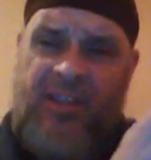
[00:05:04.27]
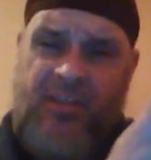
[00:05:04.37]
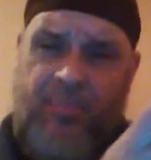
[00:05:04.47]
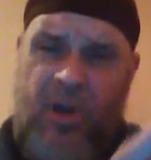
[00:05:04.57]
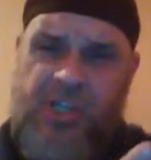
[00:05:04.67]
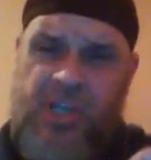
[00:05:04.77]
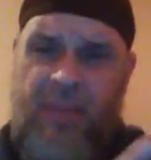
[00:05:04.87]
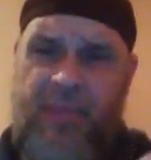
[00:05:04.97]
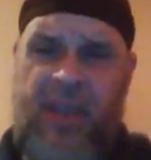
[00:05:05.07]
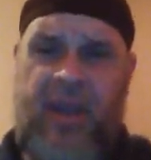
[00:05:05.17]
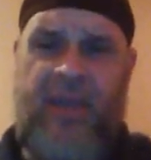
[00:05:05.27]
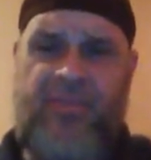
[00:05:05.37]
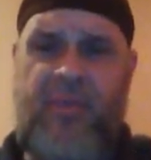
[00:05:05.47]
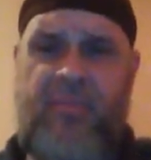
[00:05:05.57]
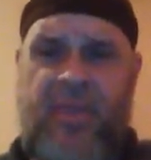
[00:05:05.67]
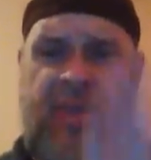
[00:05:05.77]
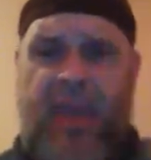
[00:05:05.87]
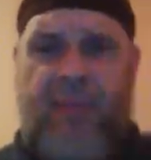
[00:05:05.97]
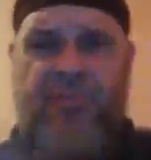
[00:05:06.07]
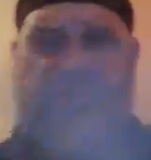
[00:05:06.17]
has a punch coming in at them and they
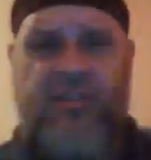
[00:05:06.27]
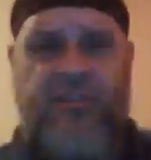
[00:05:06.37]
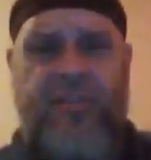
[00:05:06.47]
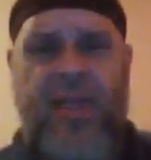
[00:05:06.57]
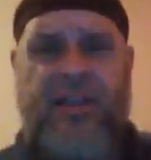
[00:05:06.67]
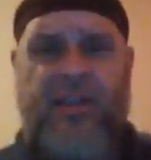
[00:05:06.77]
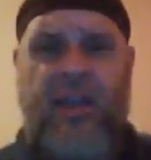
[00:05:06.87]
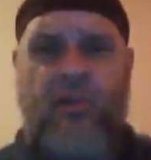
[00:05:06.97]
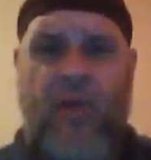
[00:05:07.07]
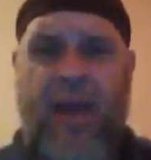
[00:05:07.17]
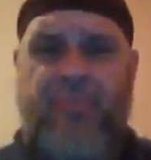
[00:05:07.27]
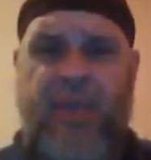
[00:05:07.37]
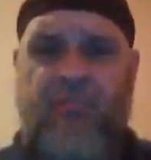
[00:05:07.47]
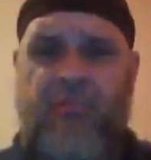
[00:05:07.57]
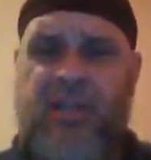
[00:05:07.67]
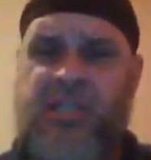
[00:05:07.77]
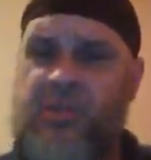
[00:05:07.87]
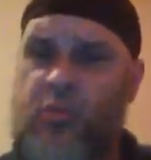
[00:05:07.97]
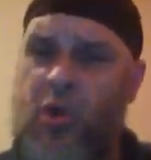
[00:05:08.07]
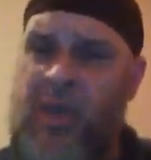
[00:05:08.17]
happen to deflect and grab that
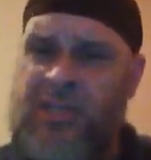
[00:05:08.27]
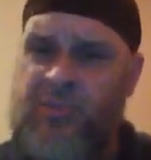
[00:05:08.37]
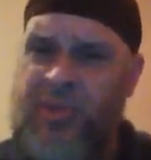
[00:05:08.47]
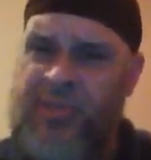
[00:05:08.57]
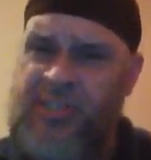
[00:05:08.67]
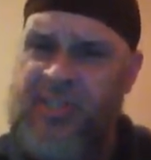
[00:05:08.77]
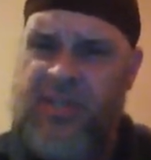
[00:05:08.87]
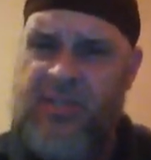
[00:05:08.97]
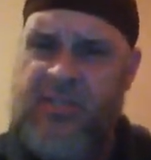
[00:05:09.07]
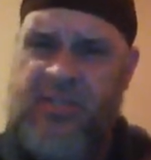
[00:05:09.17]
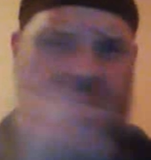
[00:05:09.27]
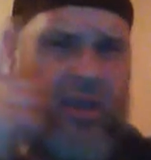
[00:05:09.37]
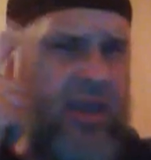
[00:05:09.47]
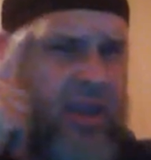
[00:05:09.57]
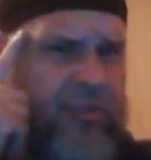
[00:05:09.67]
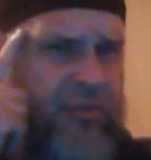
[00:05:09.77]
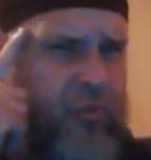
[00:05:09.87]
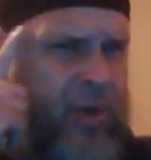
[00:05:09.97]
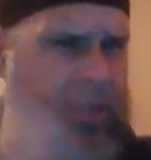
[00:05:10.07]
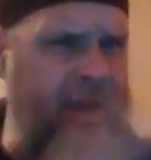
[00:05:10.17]
wrist, well, guess what this is? It's
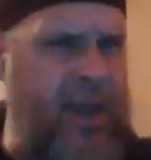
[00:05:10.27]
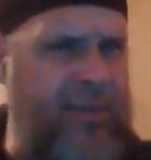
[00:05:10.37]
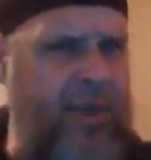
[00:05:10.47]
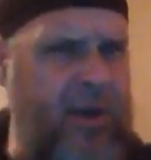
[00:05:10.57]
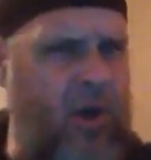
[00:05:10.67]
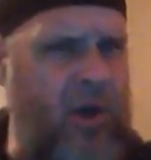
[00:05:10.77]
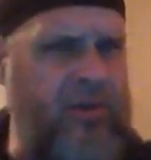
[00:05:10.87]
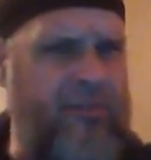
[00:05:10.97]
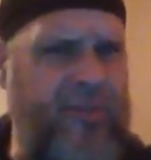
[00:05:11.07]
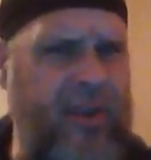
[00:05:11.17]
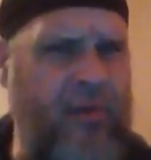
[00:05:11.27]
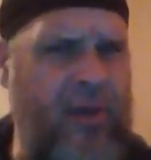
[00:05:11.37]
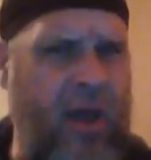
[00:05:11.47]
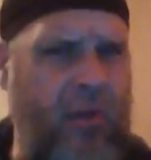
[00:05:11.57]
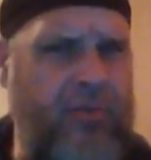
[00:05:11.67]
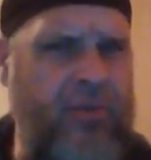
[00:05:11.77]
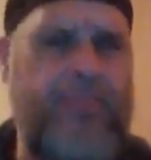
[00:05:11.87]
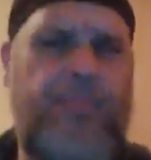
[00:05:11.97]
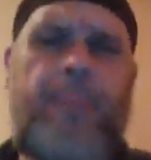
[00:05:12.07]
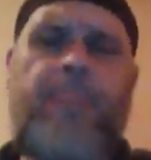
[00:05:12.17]
really not that hard to figure out.
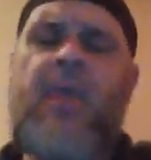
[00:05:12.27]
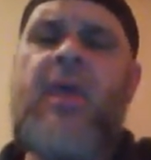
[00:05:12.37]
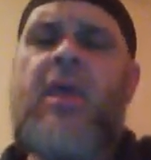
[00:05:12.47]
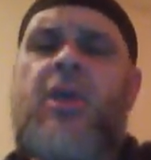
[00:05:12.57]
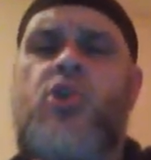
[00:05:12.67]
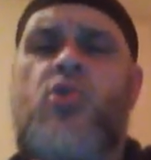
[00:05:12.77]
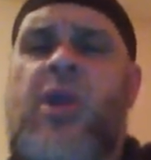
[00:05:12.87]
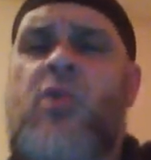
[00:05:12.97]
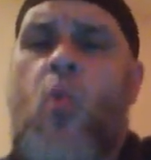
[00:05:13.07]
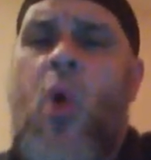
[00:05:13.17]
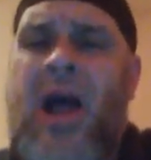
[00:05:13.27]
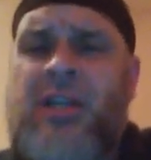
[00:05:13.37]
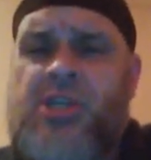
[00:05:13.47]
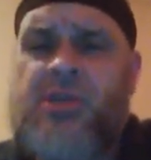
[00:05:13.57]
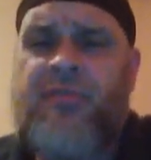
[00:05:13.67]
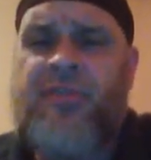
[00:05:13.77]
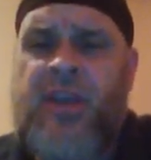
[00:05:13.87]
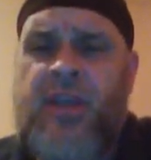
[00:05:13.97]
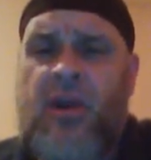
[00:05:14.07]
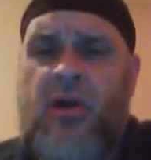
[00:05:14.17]
You can watch
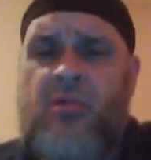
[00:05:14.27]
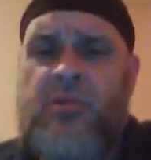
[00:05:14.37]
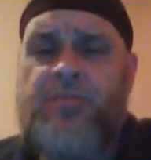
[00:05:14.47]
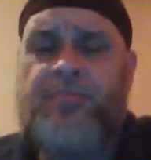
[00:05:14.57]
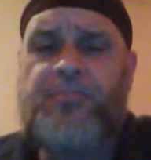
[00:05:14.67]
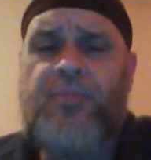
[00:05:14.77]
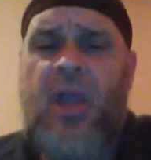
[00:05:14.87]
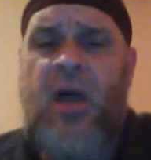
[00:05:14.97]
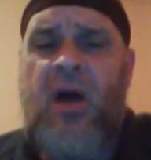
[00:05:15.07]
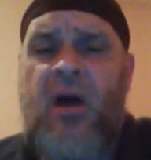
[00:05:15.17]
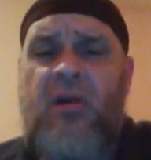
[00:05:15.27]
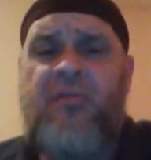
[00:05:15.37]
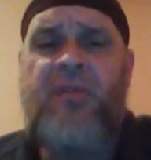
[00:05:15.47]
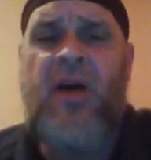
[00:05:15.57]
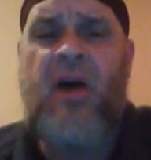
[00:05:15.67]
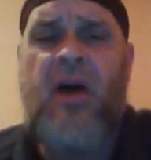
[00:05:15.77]
videos of